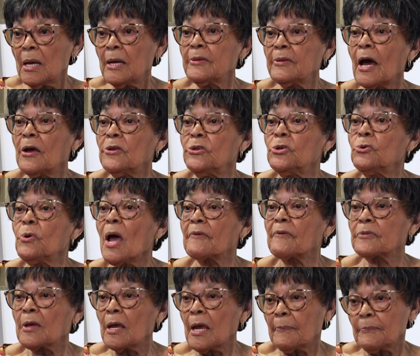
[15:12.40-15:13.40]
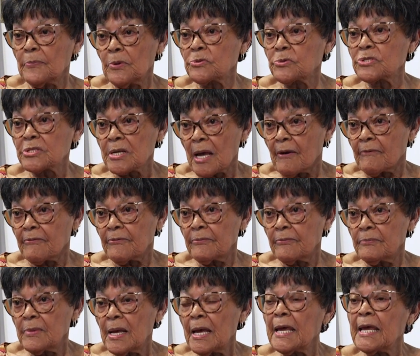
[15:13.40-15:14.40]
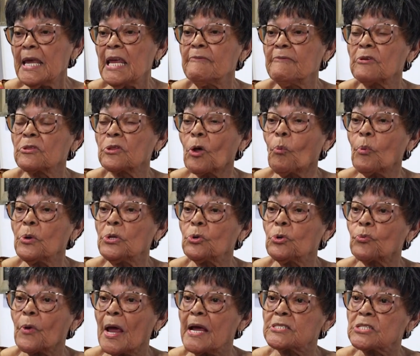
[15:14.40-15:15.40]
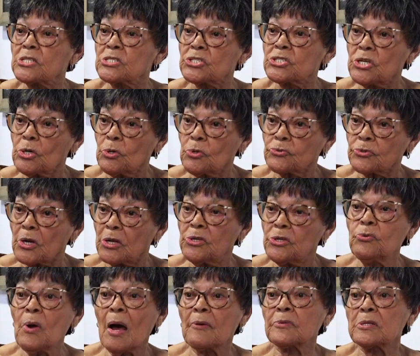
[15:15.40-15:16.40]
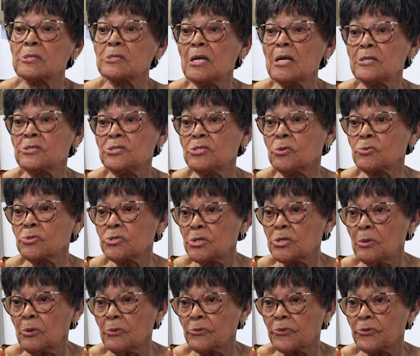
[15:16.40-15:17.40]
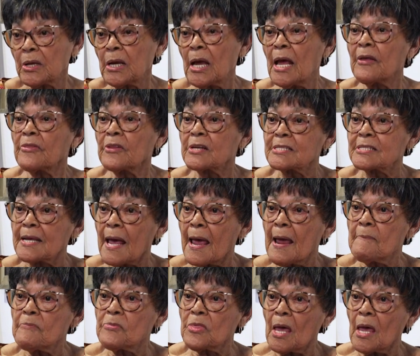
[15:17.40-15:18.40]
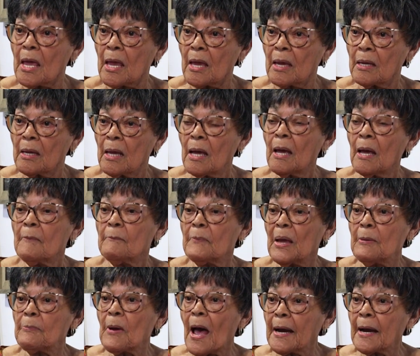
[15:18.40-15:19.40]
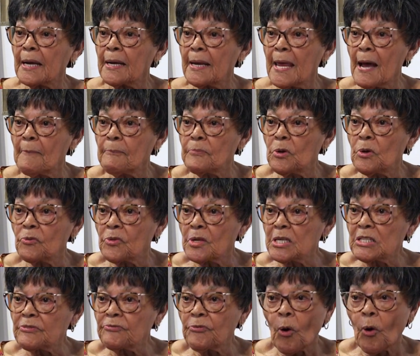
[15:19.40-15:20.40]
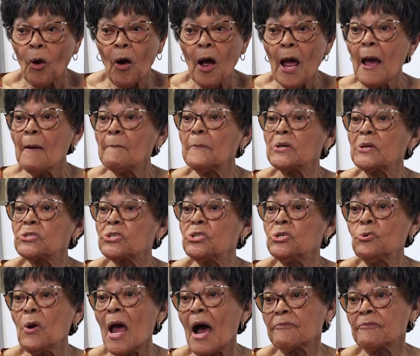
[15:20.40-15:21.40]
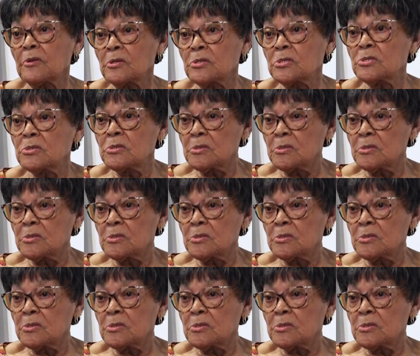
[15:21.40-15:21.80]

Now you have to help yourself. Even though when you're raising children, you have to teach your children the same thing. Baby, I can help you this far, but you have to